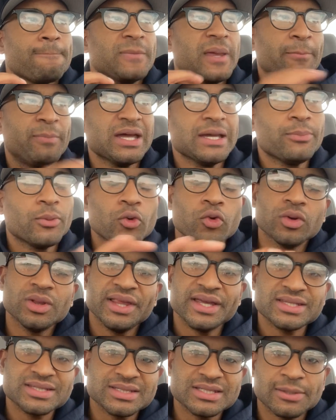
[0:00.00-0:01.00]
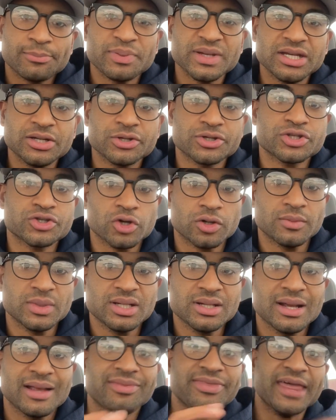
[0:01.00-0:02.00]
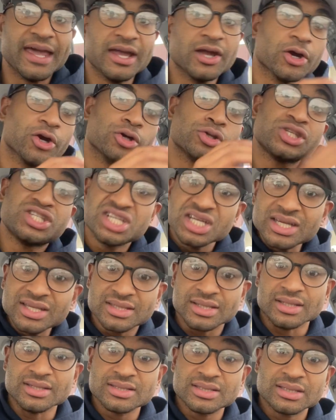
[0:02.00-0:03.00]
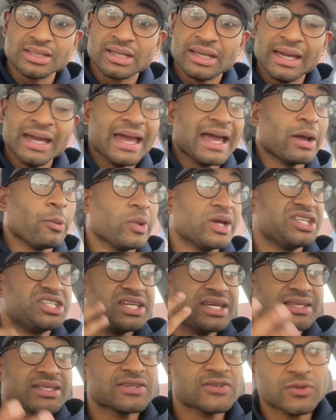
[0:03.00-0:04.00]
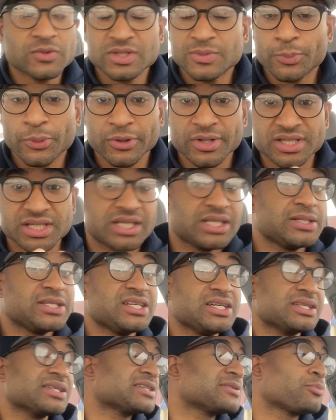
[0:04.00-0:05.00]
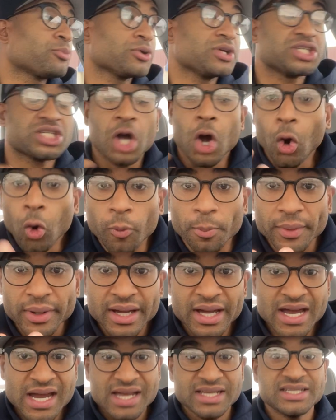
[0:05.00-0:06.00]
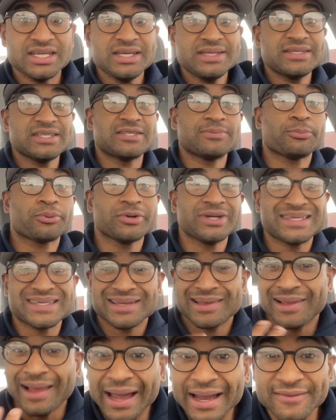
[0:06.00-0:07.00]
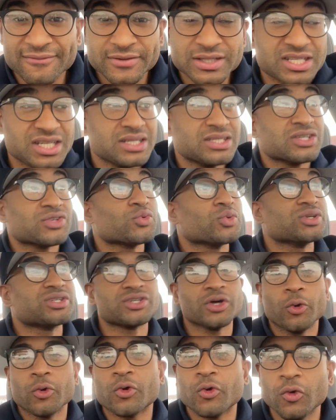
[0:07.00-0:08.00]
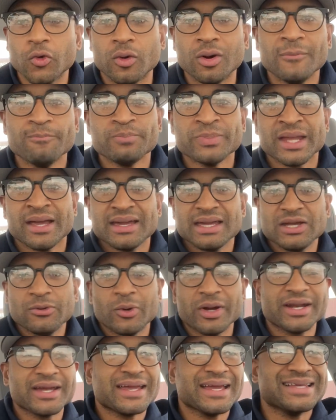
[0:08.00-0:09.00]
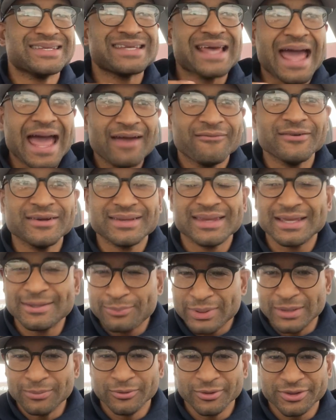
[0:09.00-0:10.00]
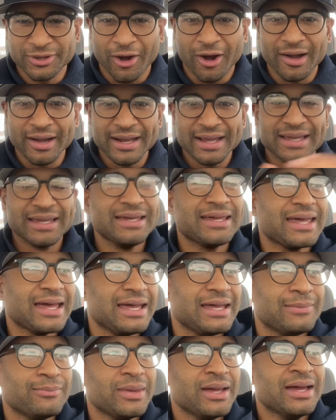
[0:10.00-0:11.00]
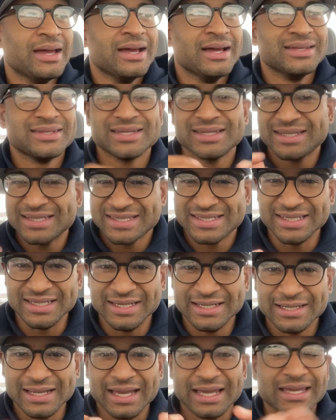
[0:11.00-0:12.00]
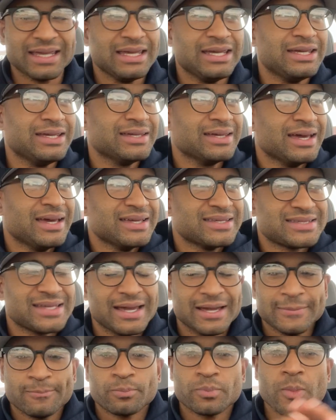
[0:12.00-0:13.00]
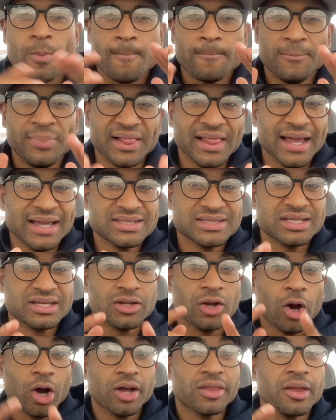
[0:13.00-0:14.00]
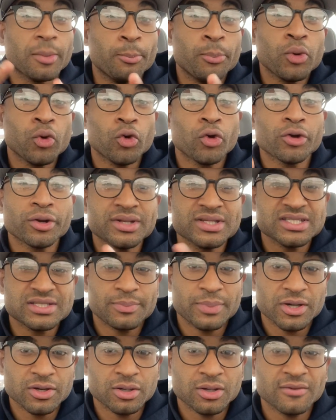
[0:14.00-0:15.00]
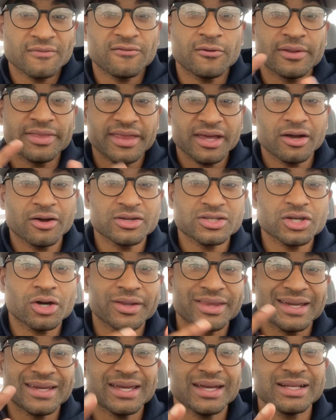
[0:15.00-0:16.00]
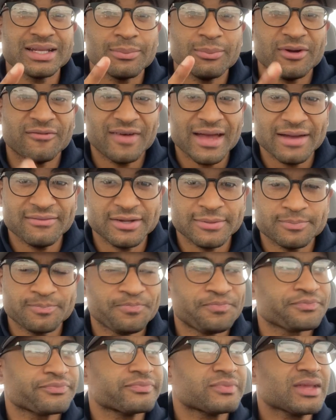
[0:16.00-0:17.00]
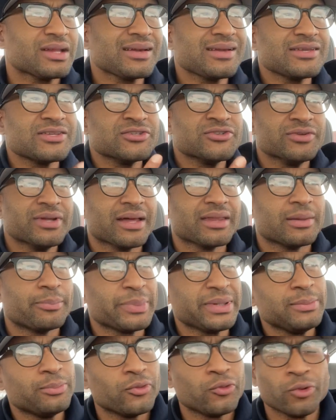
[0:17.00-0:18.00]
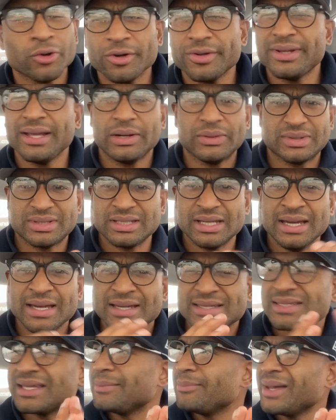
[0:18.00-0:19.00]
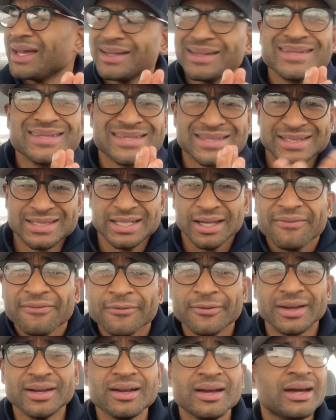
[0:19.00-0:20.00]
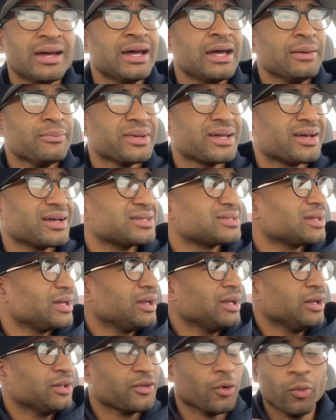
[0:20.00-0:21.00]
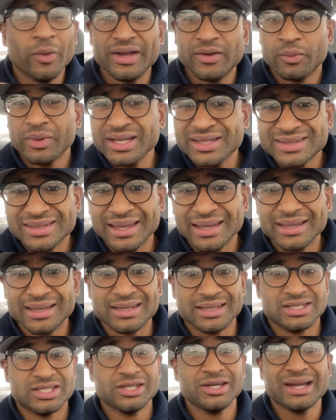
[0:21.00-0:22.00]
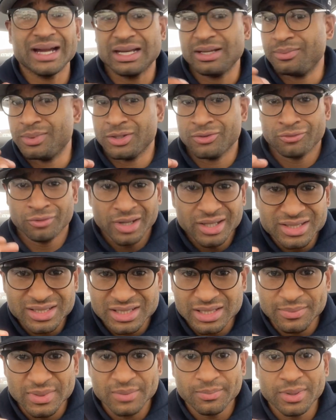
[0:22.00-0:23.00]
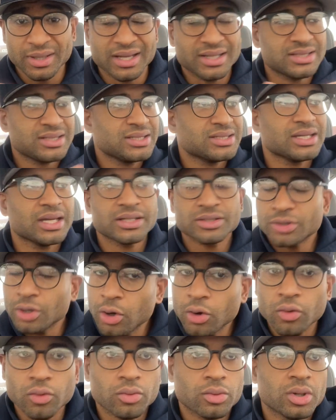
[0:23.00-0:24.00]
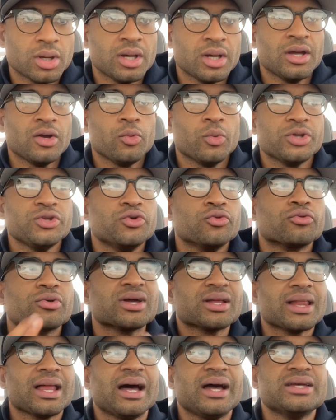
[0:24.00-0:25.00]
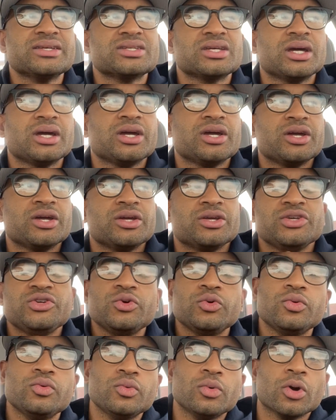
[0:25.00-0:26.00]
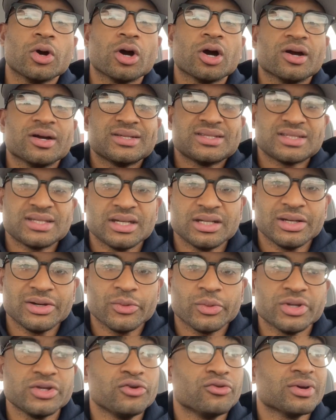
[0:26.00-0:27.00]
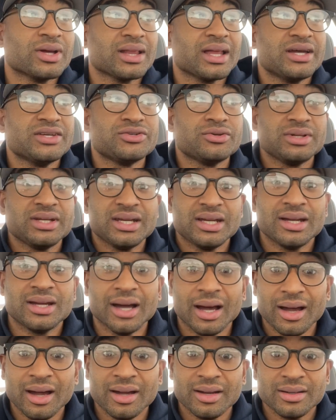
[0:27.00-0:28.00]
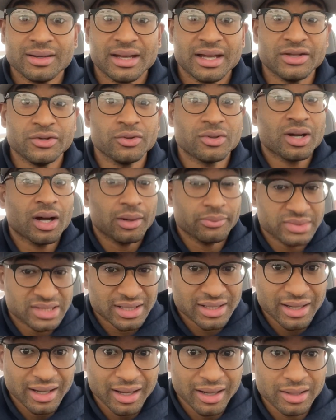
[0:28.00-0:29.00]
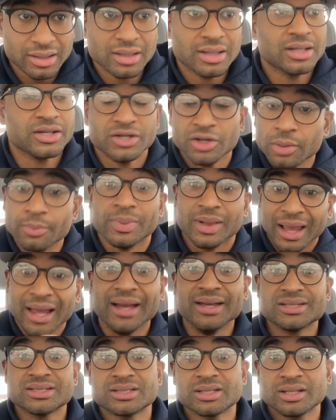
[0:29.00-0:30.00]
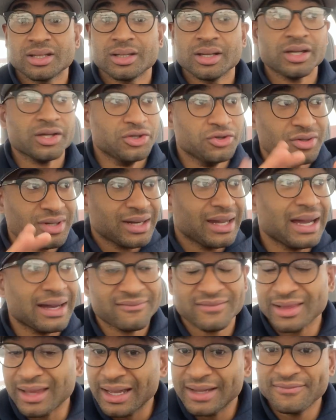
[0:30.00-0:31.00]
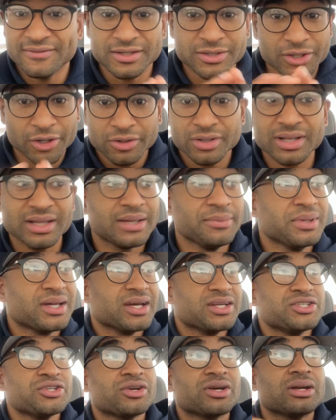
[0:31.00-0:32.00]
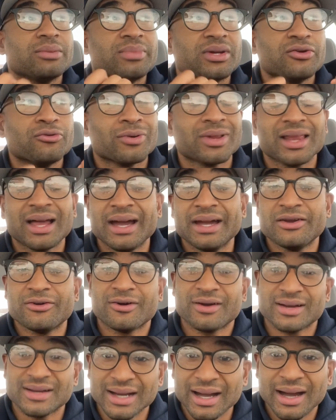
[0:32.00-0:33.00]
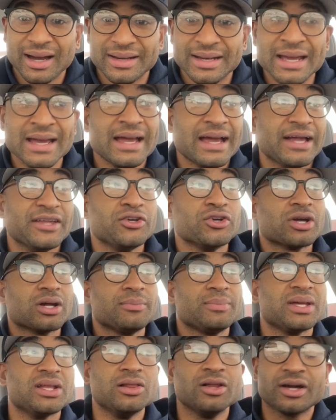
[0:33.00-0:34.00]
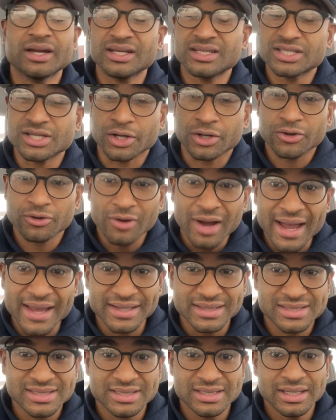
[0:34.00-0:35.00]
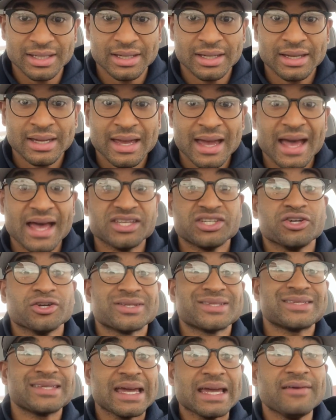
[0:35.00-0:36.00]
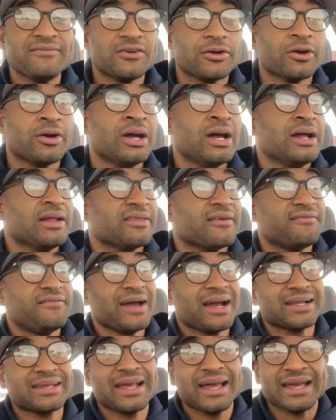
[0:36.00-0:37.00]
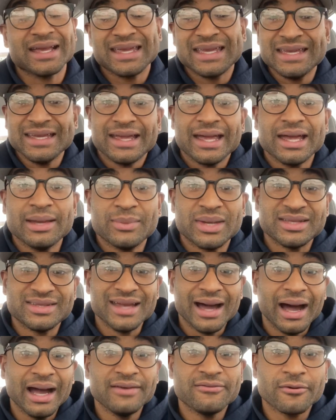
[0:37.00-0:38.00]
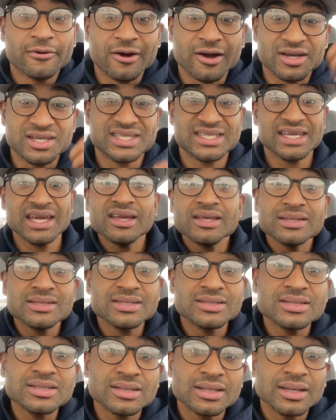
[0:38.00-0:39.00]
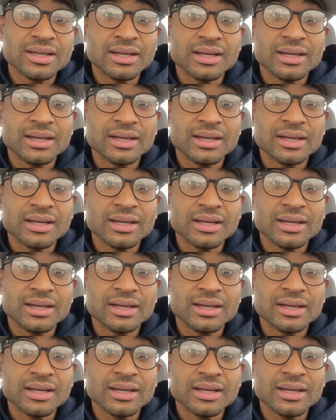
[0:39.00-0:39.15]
the people who listened to Peter's sermon, they heard Jesus. And when Jesus was preaching, Jesus preached hope. Jesus preached life. Jesus was so cool. He went against everything people thought and he came to the scene and he said, Blessed are the poor in spirit, for theirs are the kingdom of heaven. So now the people who heard that was saying, man, this is different because the way we think is you got to be rich to be blessed. He's like, no, when you realize you are a sinner, when you realize you need God and you come to God, you're blessed you're going to have life eternally because you're going to be relying on God and you're going to be looking to Christ as your savior. The fact that he came and died for our sins.